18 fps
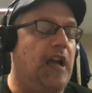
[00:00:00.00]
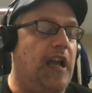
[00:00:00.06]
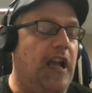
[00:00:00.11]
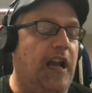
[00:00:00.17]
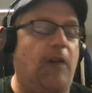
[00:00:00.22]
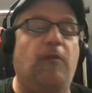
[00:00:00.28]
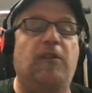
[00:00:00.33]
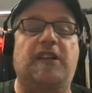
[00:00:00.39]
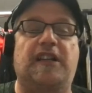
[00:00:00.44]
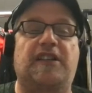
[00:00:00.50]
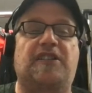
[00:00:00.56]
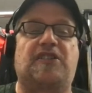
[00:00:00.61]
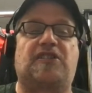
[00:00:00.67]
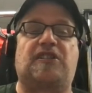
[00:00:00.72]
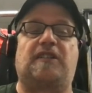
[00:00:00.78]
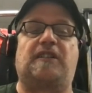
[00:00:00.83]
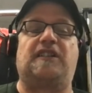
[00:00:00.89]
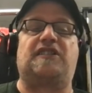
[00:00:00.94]
and I wouldn't
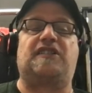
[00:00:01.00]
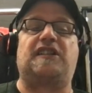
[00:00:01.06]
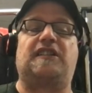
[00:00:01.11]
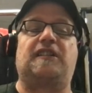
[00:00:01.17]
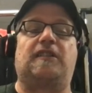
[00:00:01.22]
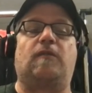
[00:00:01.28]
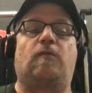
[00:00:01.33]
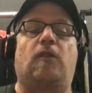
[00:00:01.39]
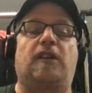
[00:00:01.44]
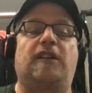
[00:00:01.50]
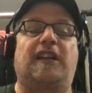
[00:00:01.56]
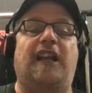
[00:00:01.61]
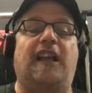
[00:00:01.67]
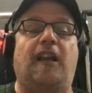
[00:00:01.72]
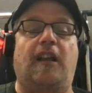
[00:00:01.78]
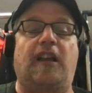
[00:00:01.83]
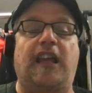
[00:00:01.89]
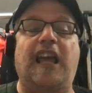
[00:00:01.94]
necessarily say that they were on
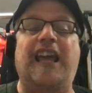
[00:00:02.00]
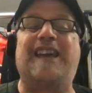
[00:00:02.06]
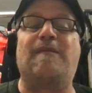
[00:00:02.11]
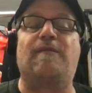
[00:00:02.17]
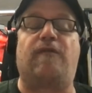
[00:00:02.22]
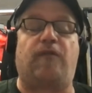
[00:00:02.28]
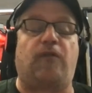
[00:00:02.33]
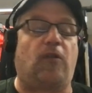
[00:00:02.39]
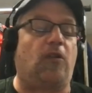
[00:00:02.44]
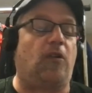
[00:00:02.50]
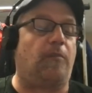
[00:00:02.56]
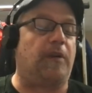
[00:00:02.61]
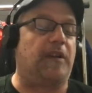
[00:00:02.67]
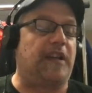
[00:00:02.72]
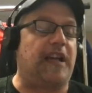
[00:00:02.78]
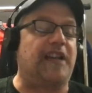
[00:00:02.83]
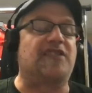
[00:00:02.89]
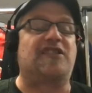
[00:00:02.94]
the game full,
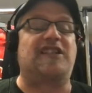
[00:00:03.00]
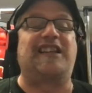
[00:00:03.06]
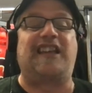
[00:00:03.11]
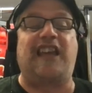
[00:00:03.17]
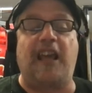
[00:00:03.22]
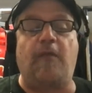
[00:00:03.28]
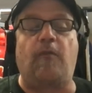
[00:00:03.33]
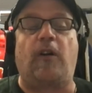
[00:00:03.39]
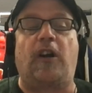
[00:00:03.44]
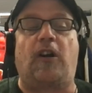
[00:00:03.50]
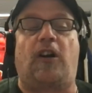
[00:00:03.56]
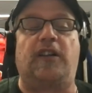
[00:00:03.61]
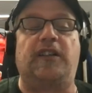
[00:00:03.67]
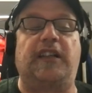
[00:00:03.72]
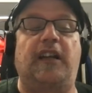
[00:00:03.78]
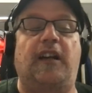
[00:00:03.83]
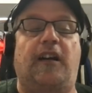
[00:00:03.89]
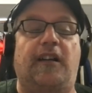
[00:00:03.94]
but as the game went on,
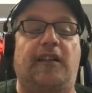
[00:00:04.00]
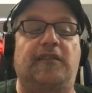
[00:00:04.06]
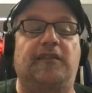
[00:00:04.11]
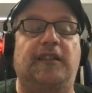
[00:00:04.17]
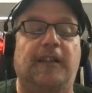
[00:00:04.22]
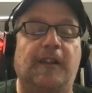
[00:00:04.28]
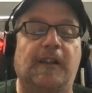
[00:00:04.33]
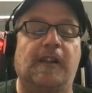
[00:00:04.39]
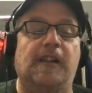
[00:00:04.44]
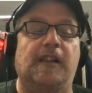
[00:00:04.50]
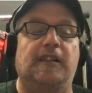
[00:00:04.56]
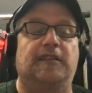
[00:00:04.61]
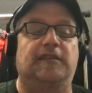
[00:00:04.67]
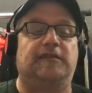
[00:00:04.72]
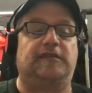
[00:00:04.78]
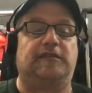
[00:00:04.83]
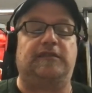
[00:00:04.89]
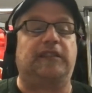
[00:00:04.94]

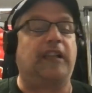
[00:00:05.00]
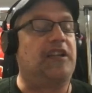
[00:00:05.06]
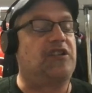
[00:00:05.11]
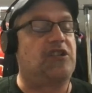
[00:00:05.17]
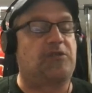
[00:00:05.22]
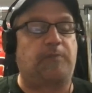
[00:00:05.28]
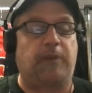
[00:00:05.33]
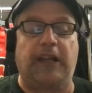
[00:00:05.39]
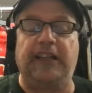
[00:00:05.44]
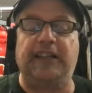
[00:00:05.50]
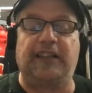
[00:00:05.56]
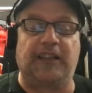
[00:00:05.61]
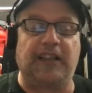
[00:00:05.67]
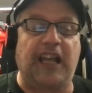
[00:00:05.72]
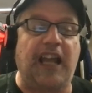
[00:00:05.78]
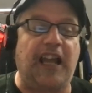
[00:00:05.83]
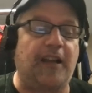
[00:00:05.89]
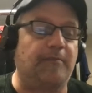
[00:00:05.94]
they just played their
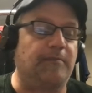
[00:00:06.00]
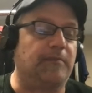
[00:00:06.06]
game,